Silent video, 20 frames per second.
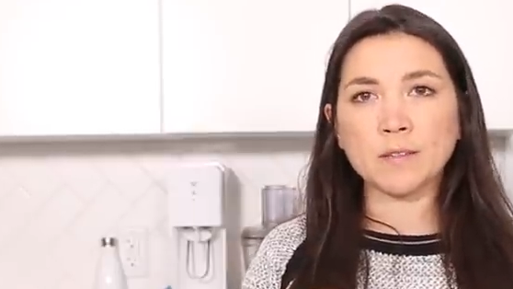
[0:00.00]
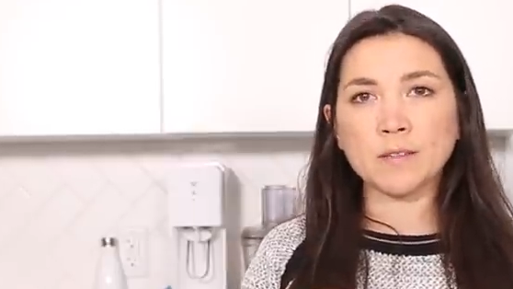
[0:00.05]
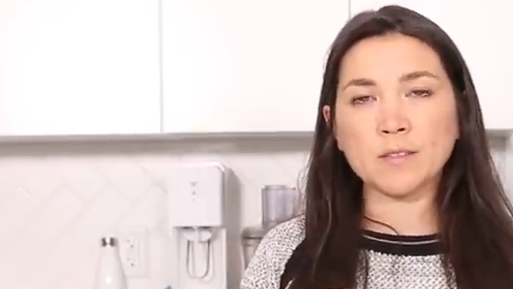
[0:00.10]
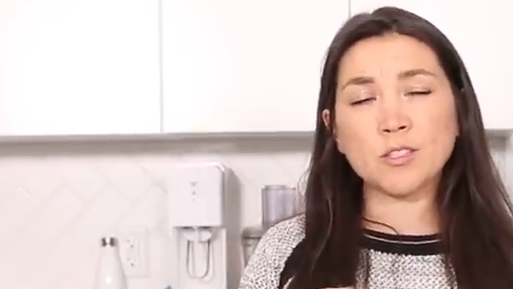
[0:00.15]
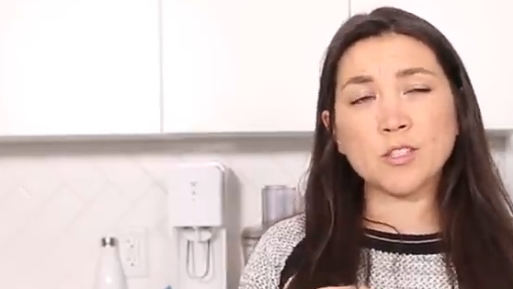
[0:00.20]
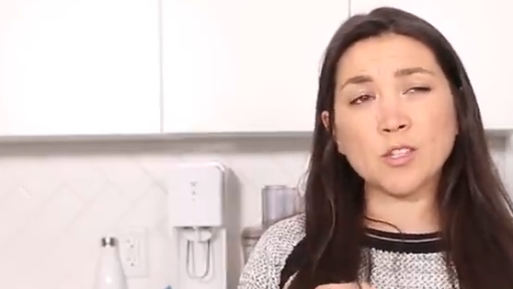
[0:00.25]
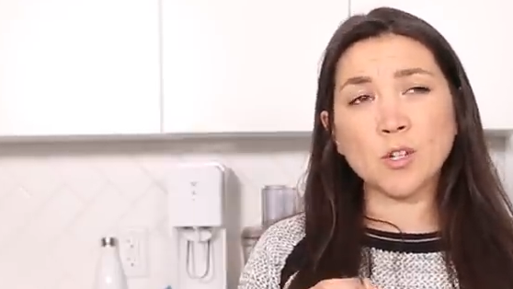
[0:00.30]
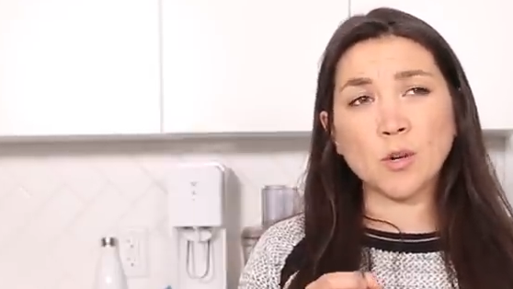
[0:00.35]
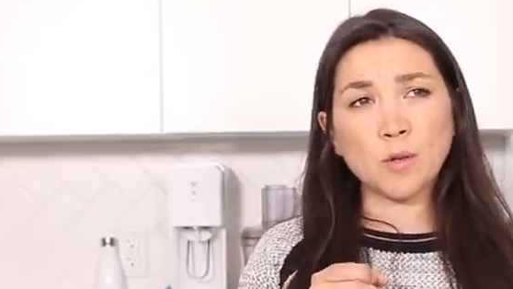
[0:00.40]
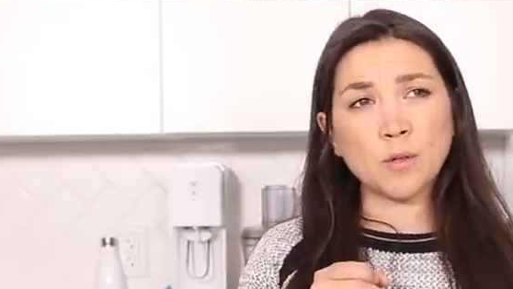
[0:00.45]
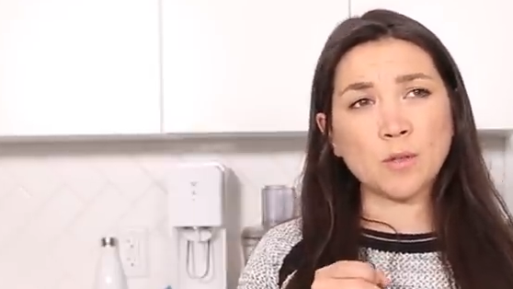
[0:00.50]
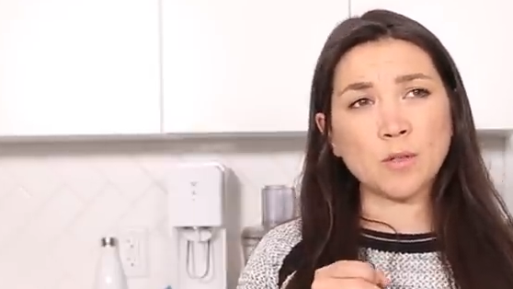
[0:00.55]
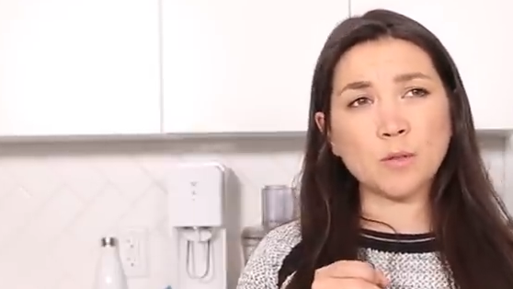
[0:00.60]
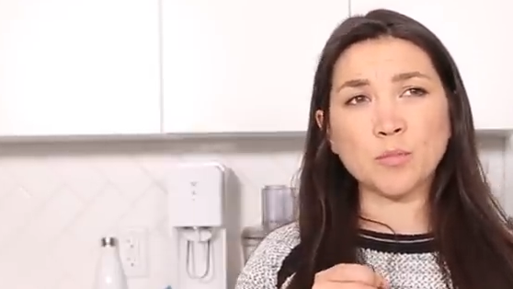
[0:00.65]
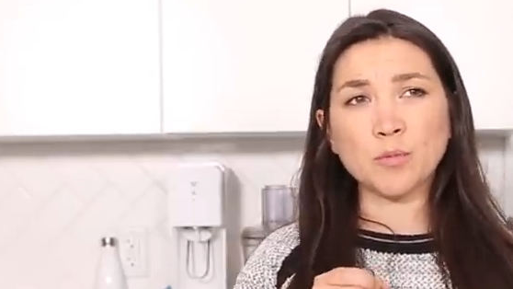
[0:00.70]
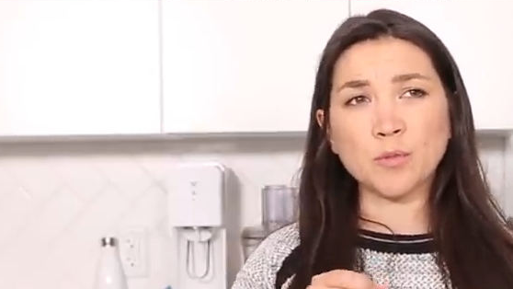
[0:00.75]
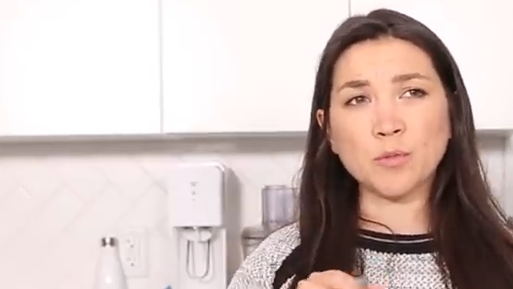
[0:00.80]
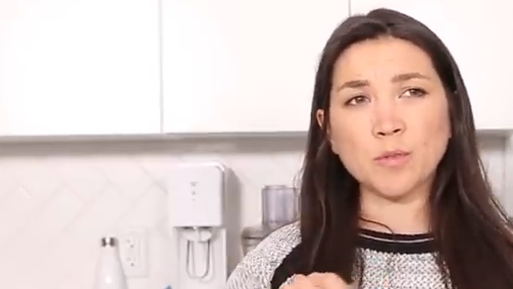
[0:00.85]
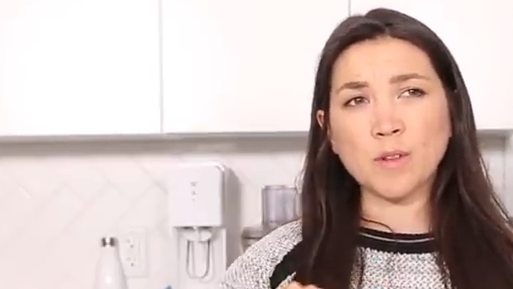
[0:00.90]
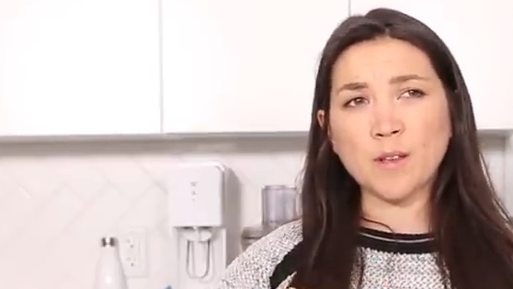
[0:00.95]
It's totally
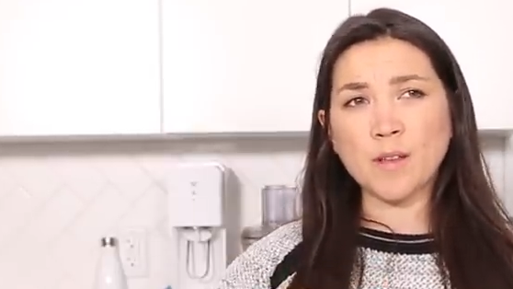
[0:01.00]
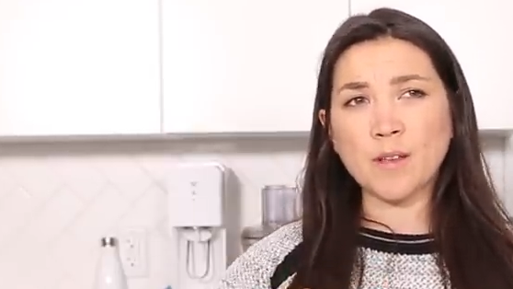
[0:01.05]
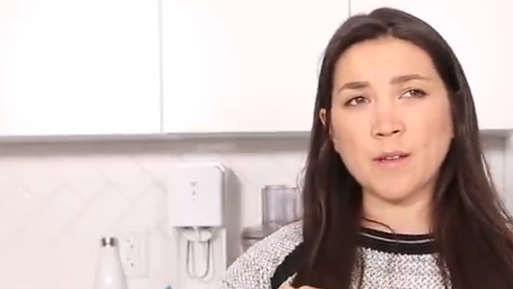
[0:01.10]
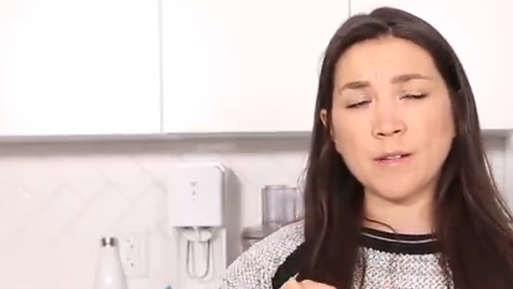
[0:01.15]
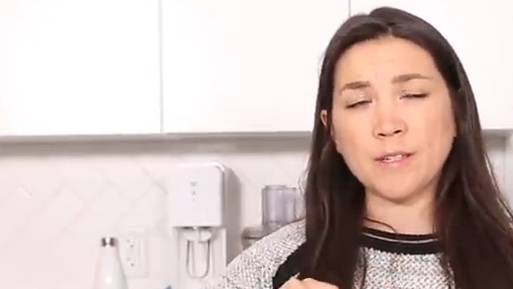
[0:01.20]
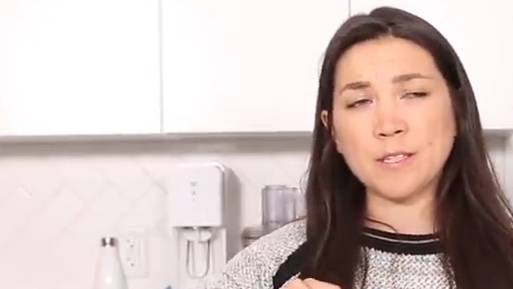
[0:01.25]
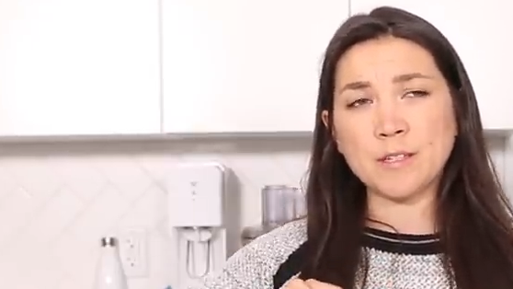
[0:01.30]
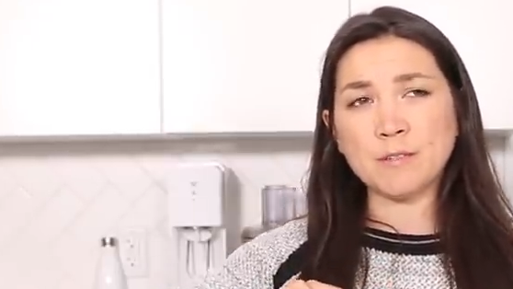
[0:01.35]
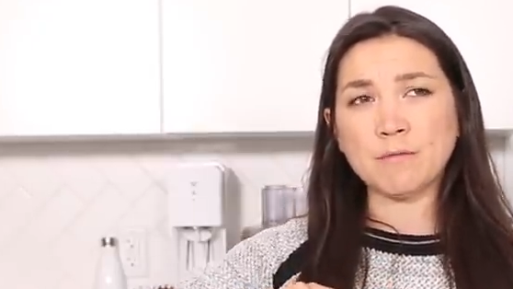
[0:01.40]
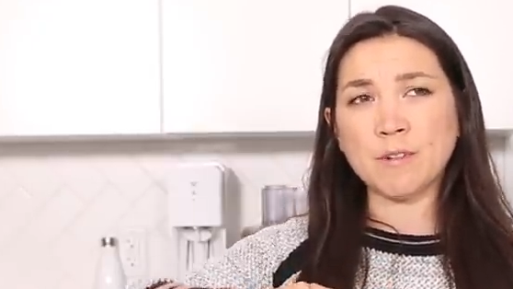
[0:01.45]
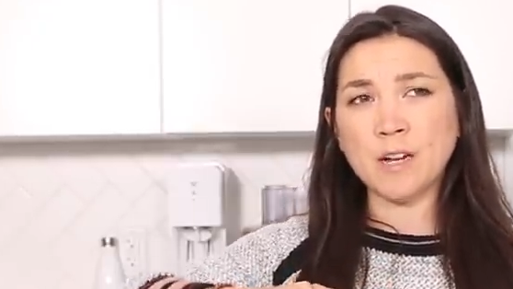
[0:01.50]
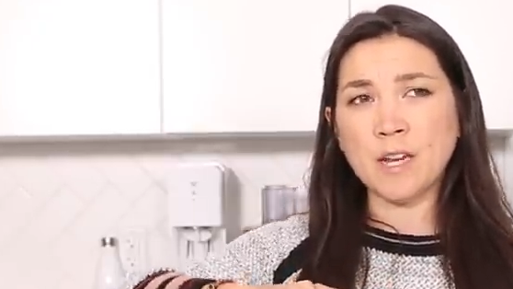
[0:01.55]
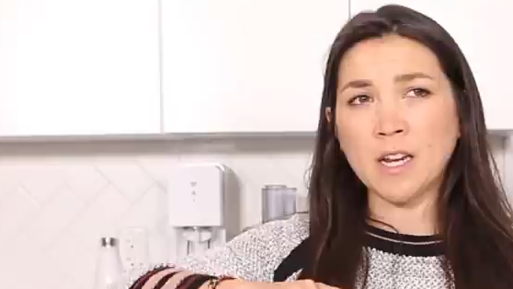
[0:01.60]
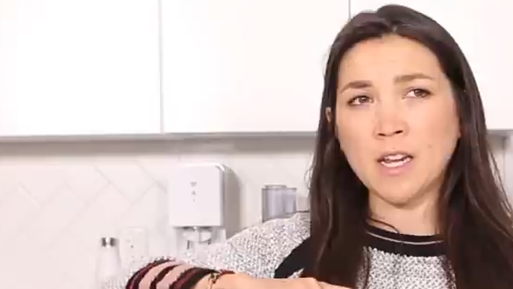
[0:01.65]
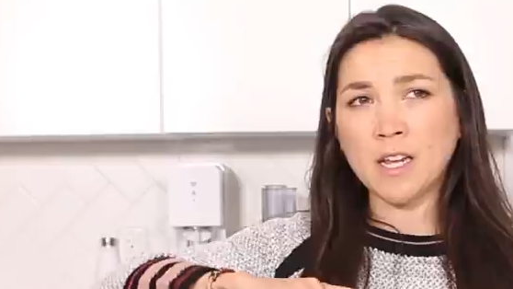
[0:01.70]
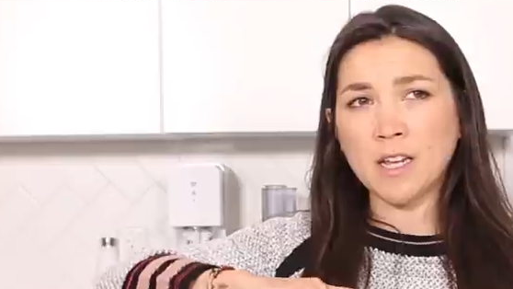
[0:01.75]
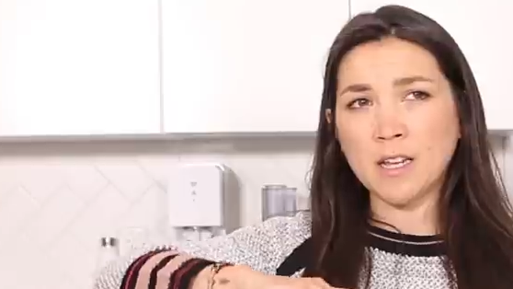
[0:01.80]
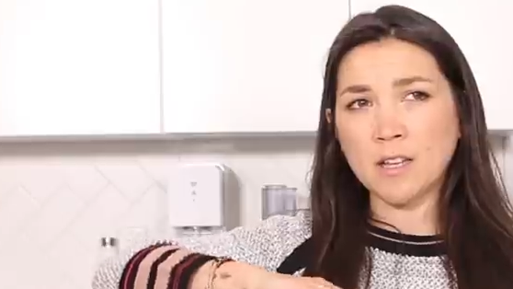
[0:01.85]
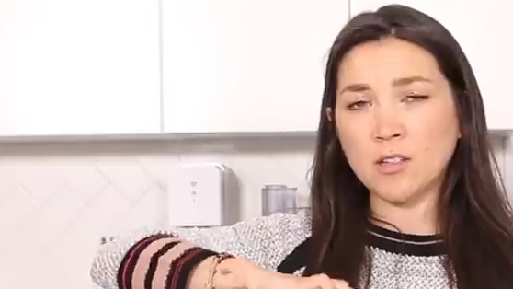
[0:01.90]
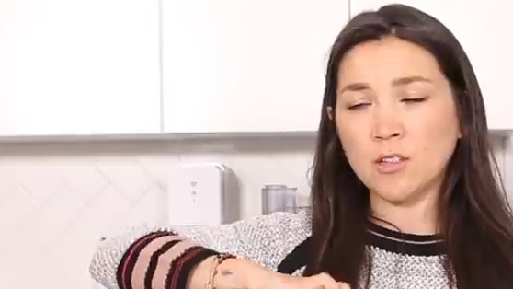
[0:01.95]
brutal out. It's
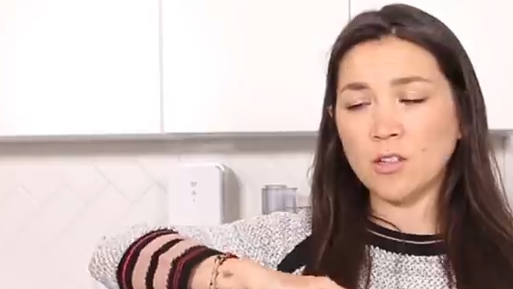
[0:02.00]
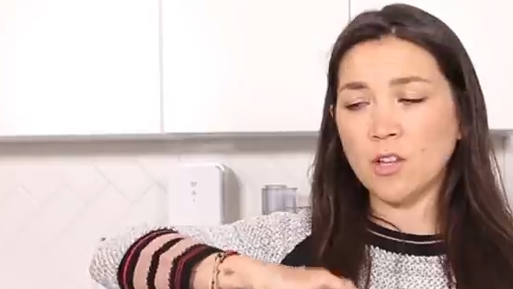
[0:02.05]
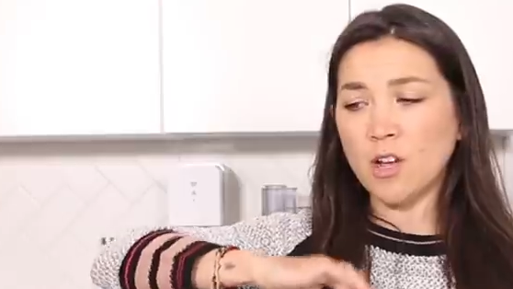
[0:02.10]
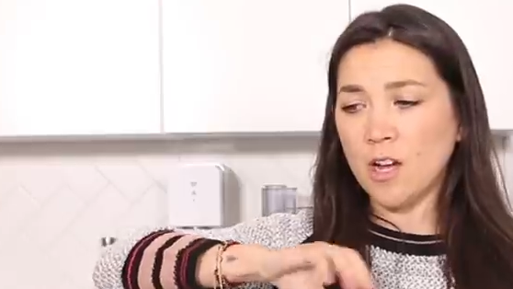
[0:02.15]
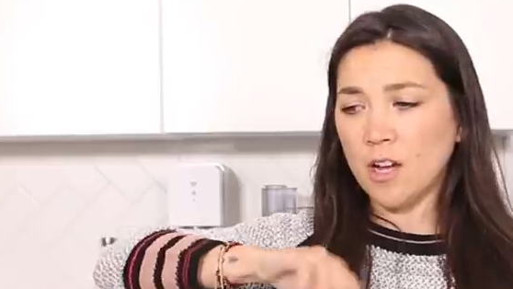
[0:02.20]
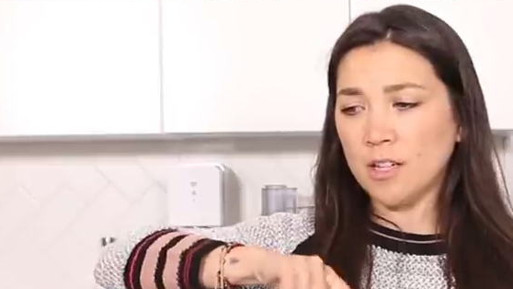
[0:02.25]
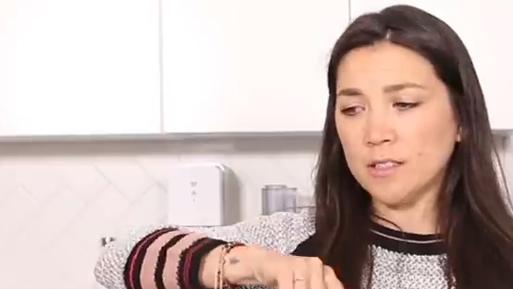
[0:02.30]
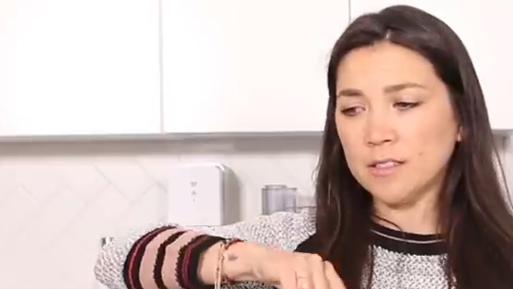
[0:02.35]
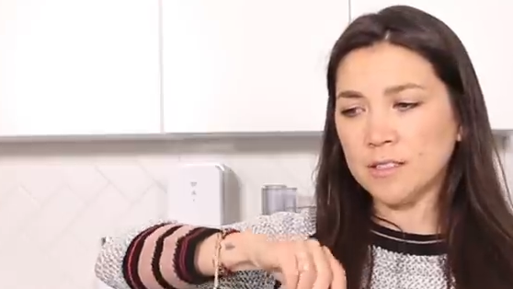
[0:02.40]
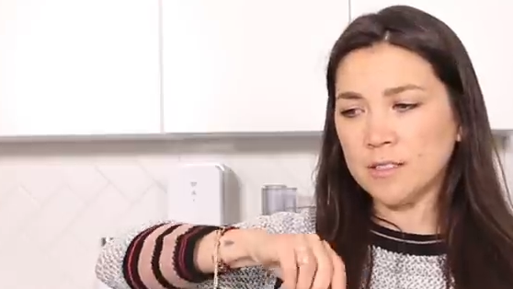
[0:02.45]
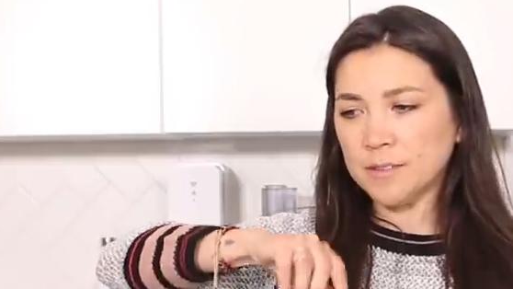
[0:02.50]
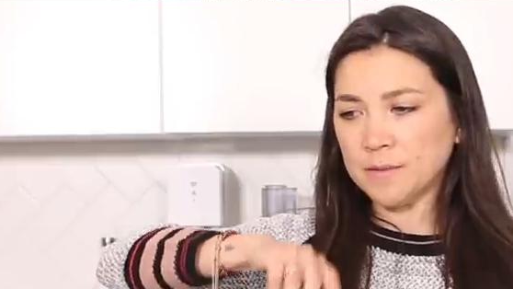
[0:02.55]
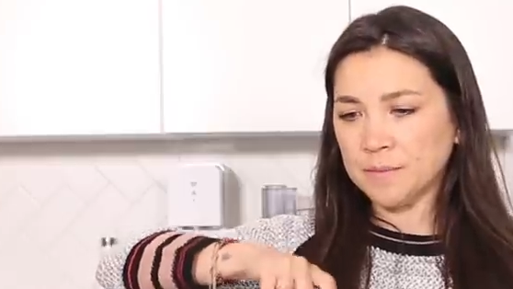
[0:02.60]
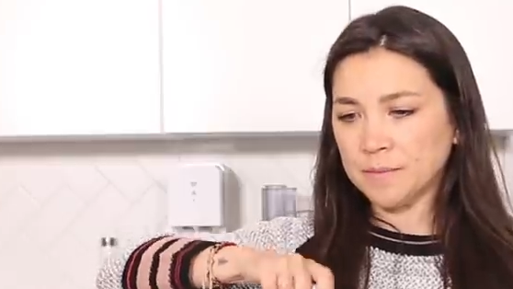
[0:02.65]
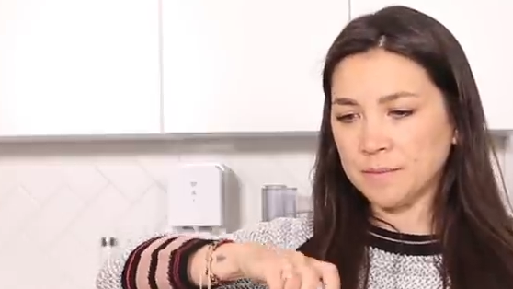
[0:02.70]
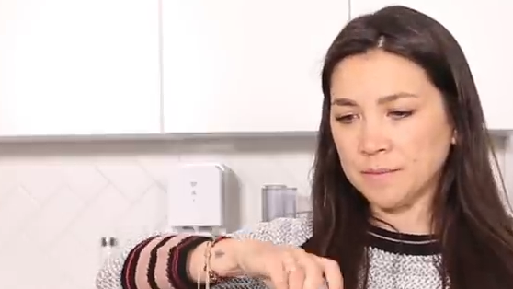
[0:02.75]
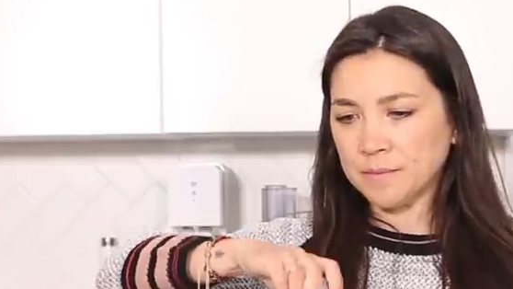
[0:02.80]
raining a lot.